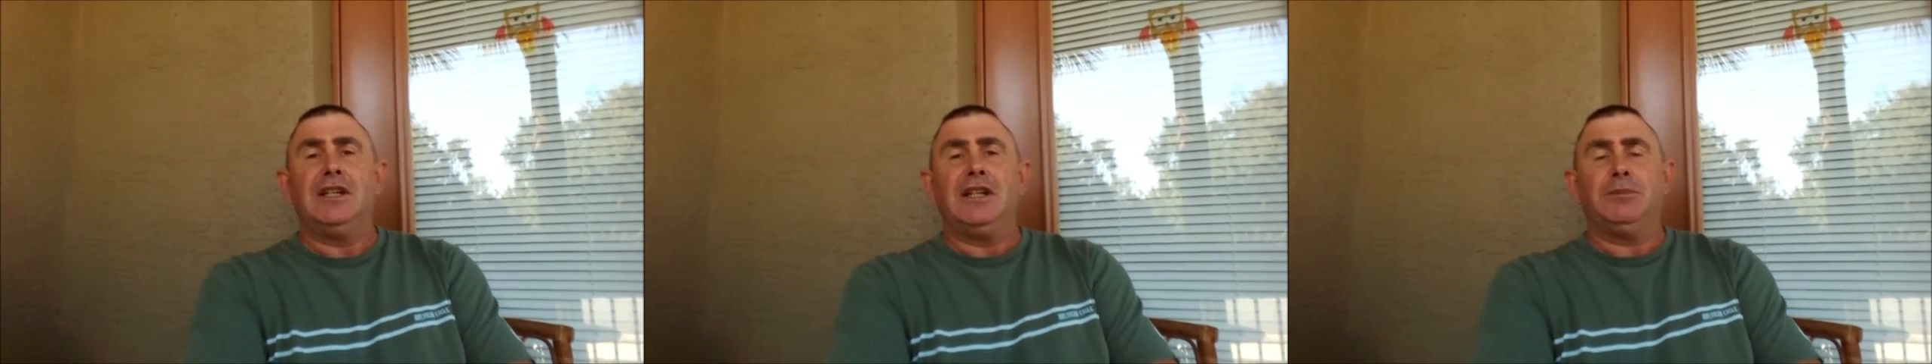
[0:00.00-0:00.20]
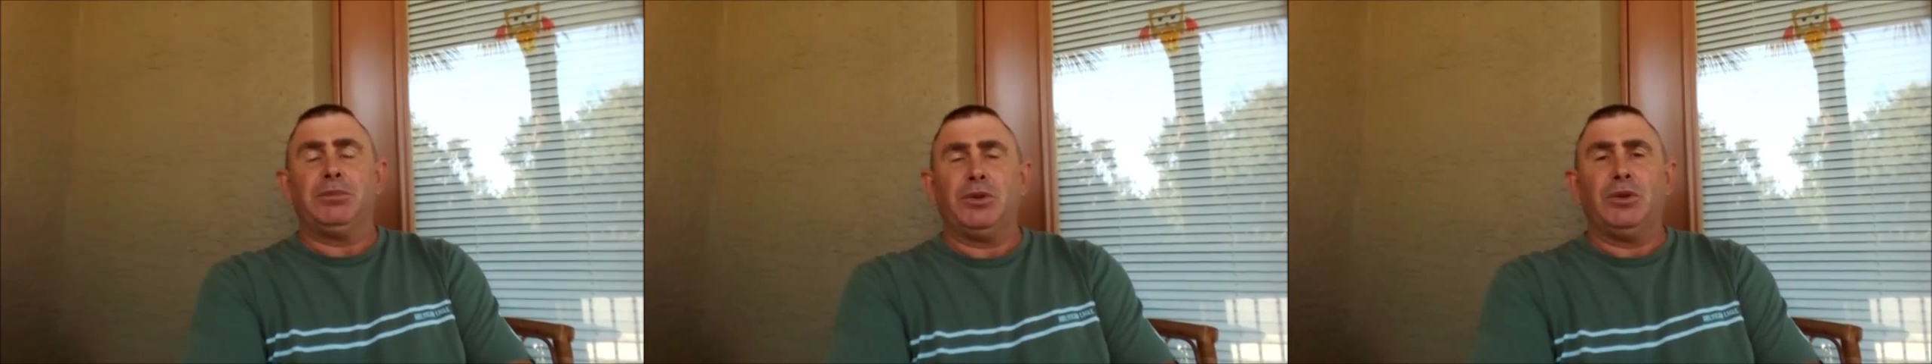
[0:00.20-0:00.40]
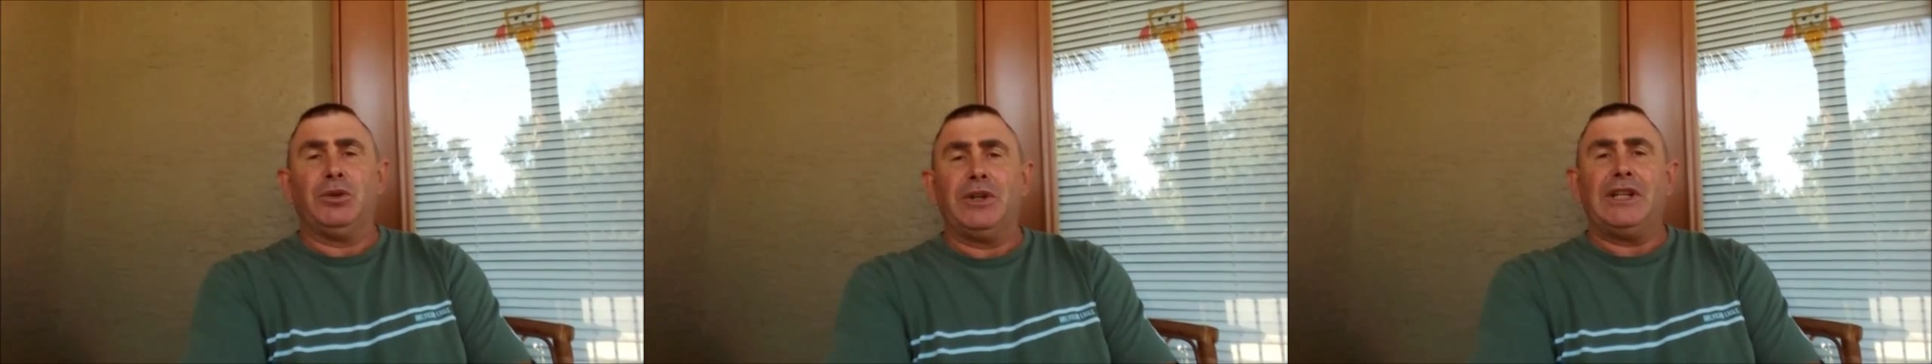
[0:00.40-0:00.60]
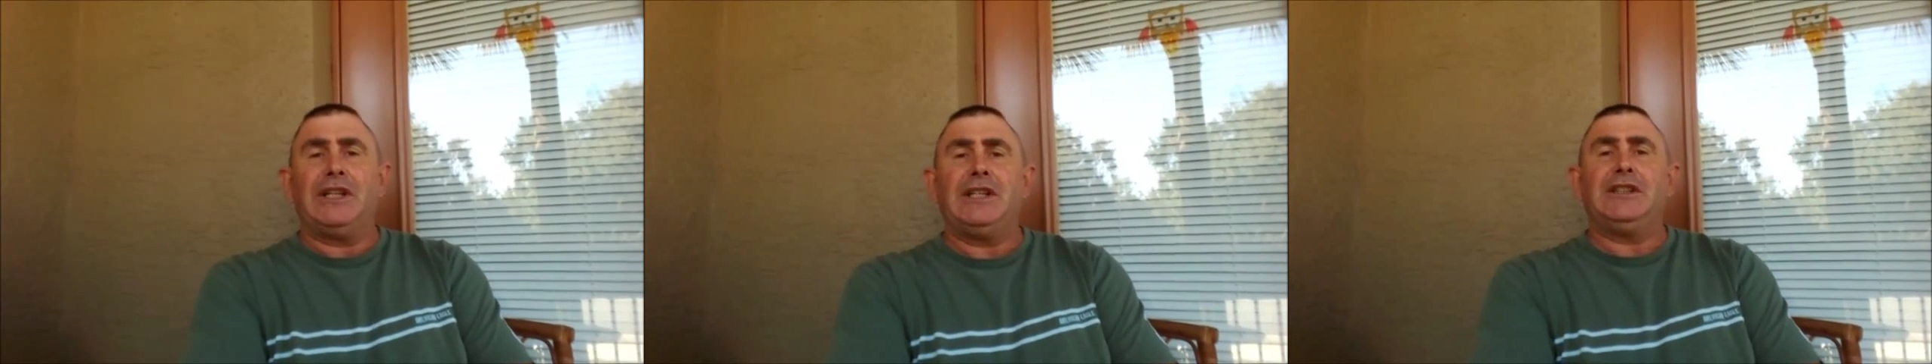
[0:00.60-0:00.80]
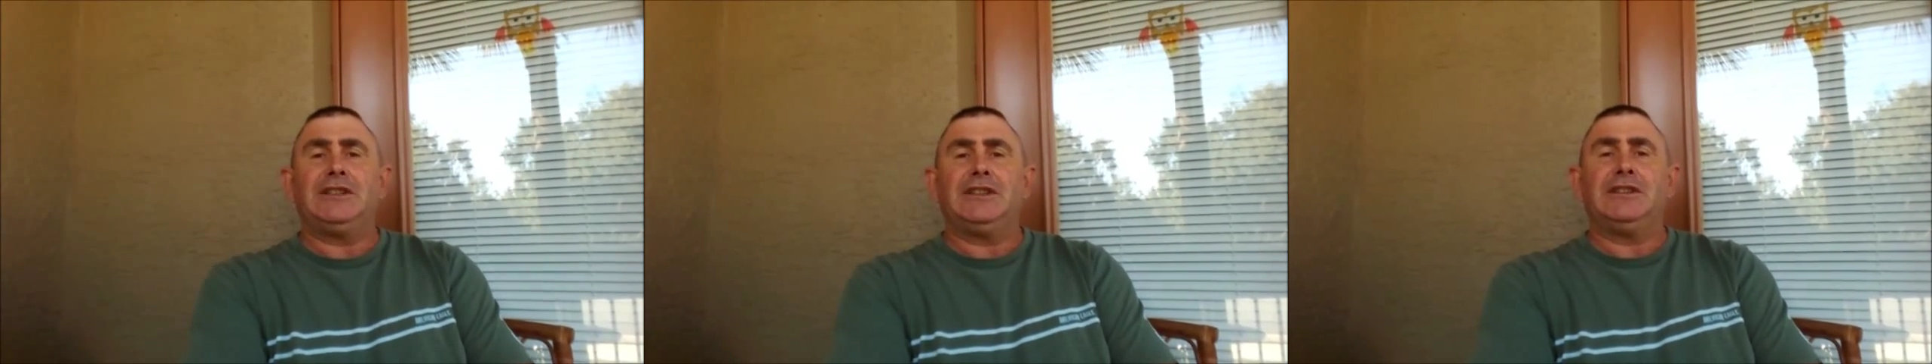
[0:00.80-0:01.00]

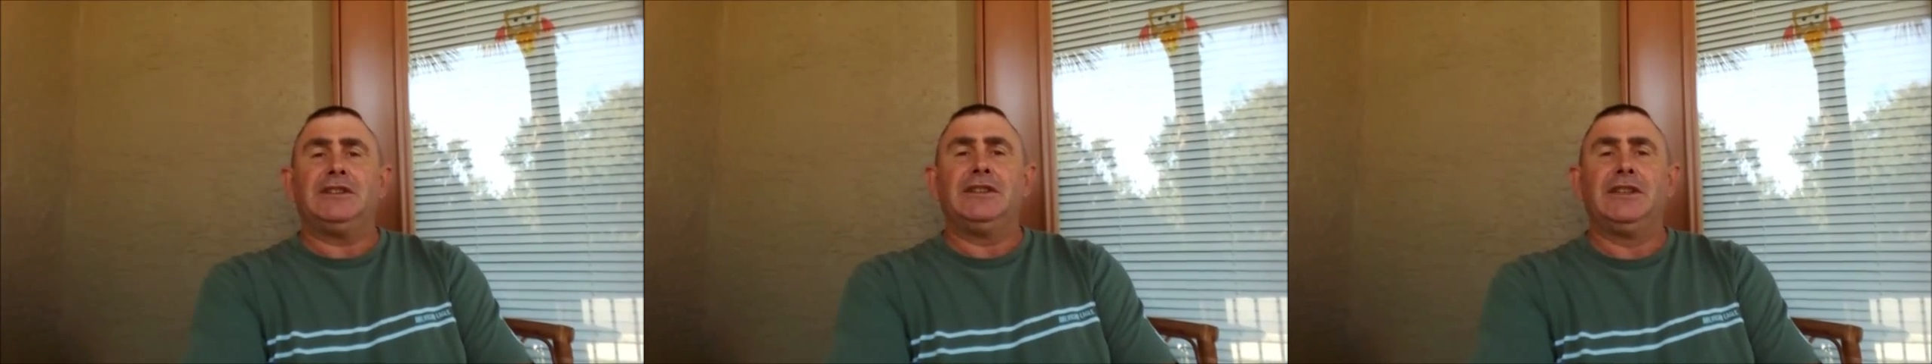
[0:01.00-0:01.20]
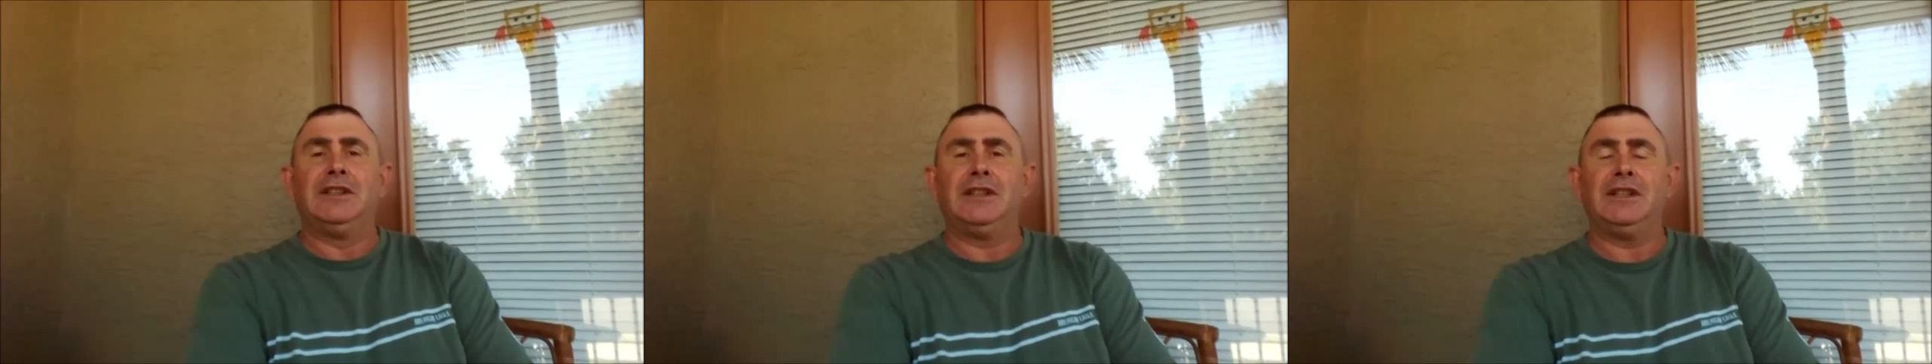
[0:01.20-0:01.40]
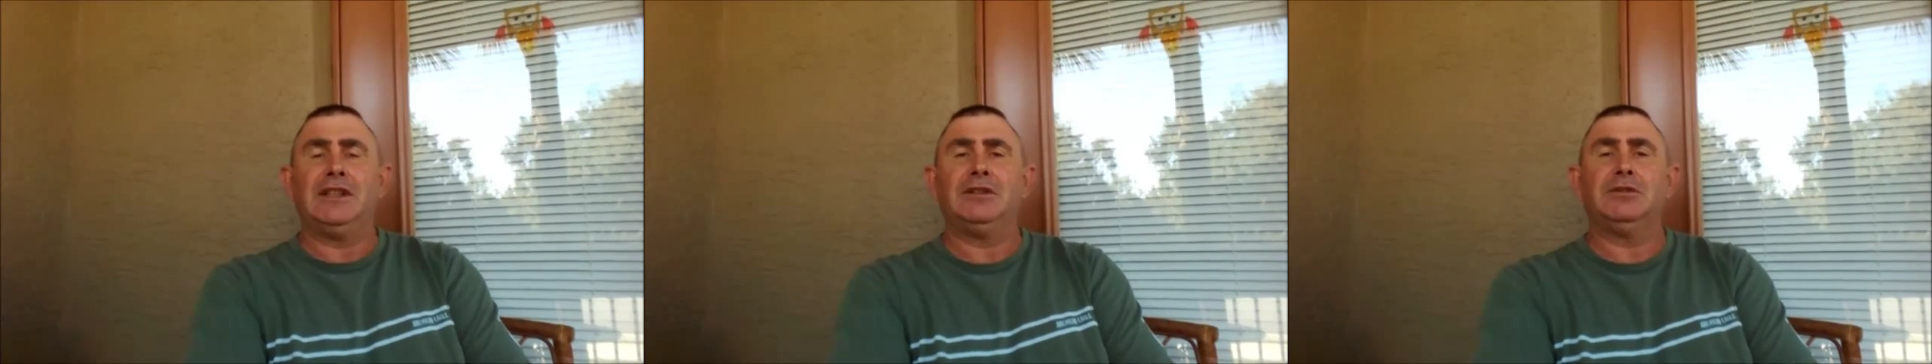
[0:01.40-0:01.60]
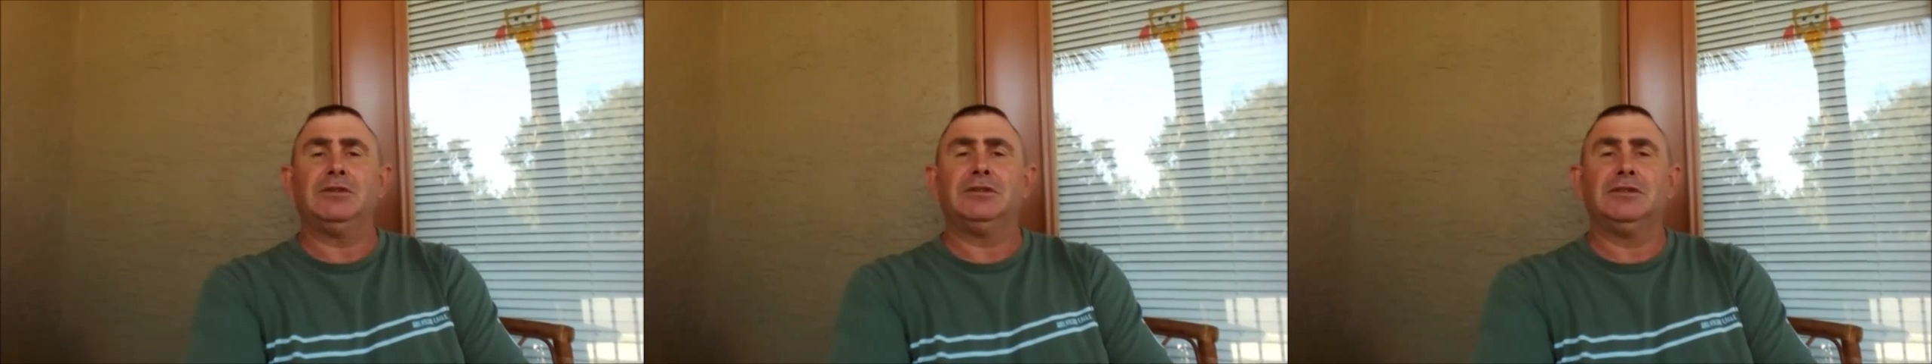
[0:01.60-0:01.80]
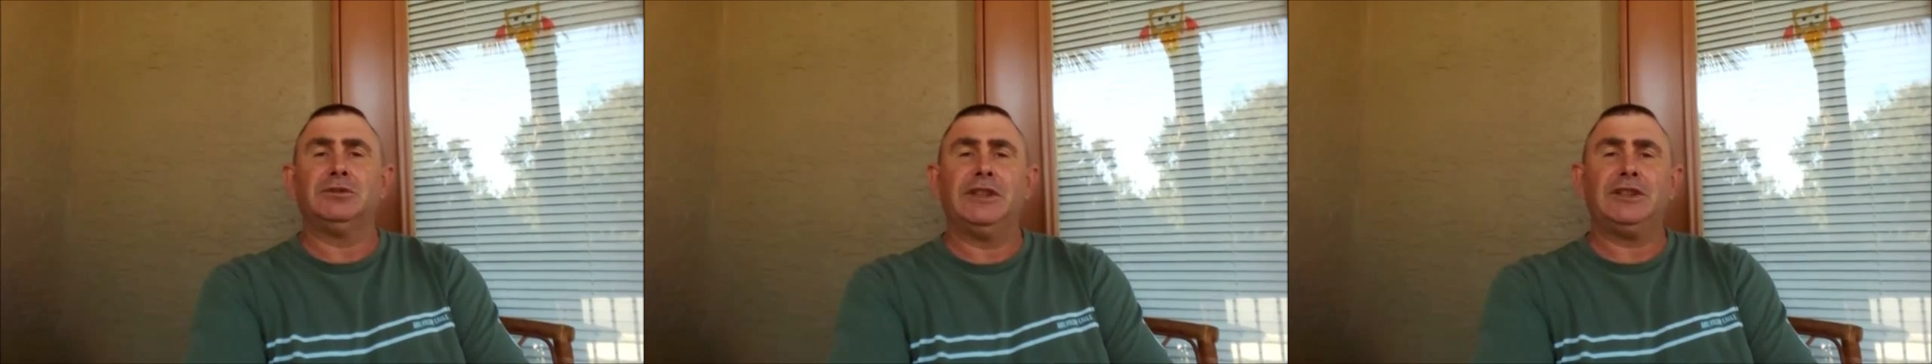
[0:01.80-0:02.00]
employees, and
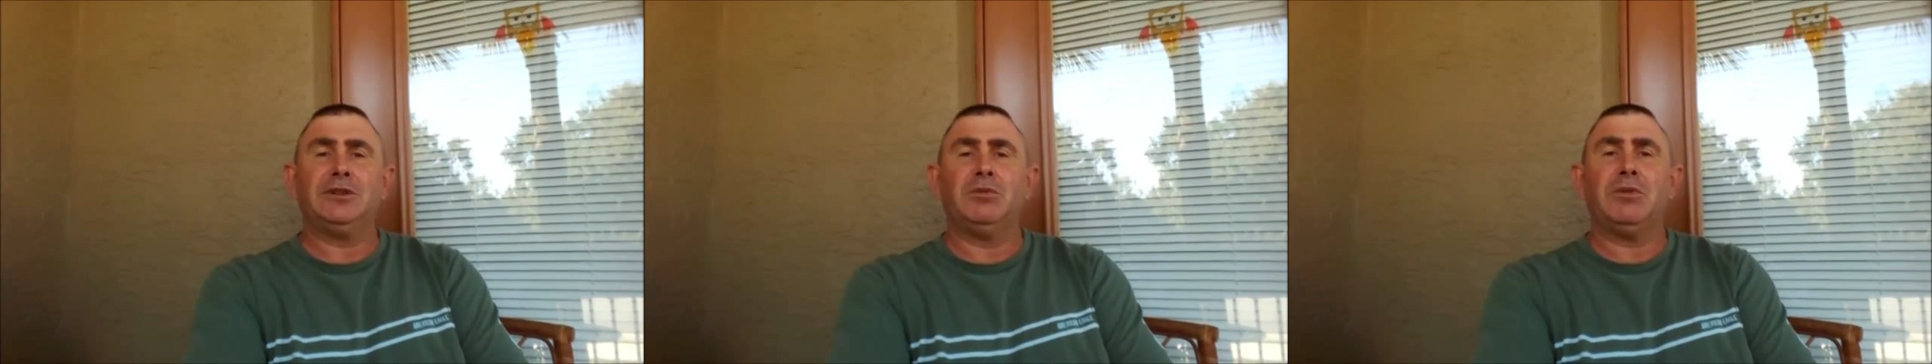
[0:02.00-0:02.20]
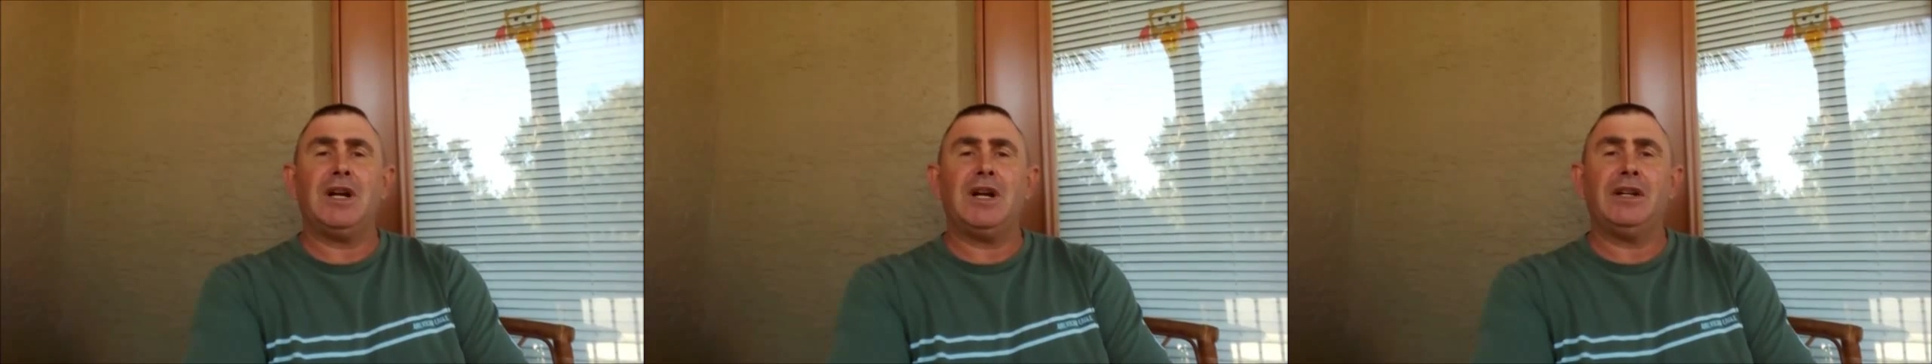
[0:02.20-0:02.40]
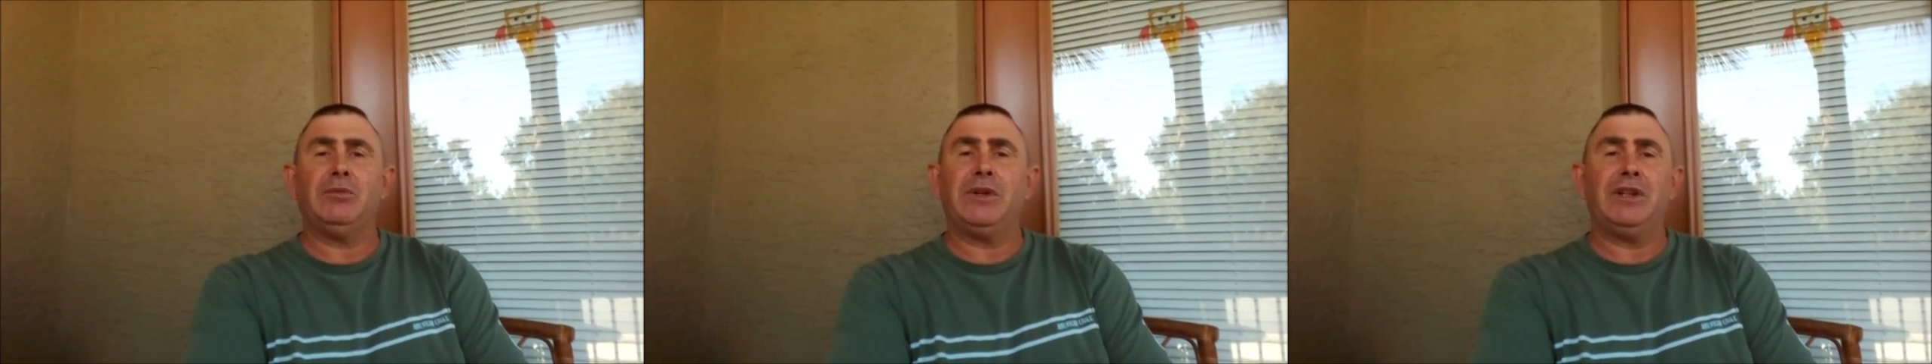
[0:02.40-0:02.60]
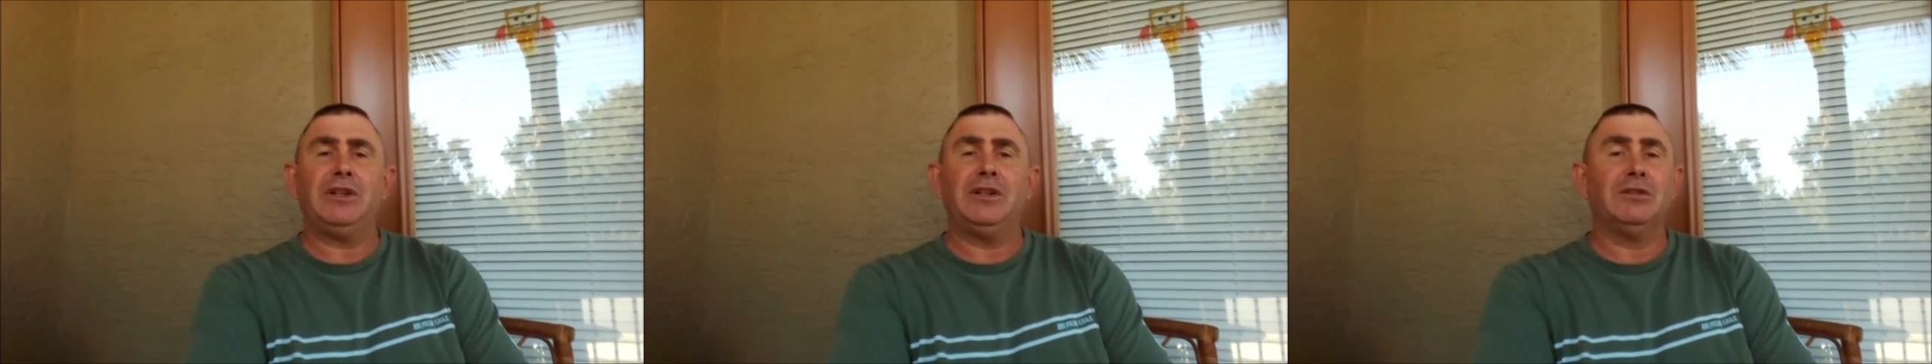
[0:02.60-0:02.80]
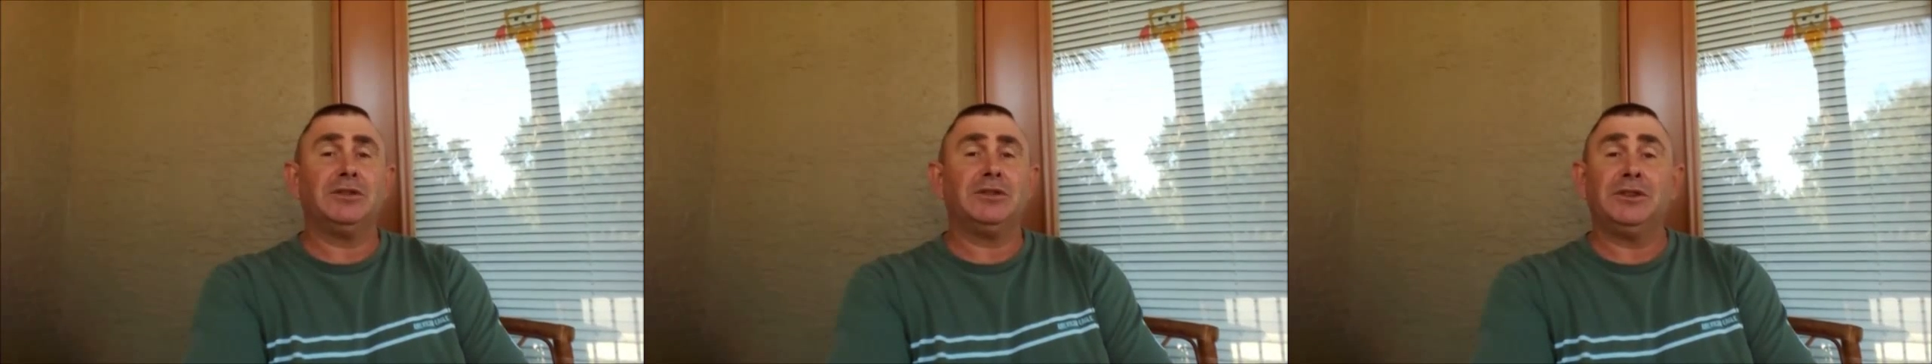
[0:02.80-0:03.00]
the reason why we don't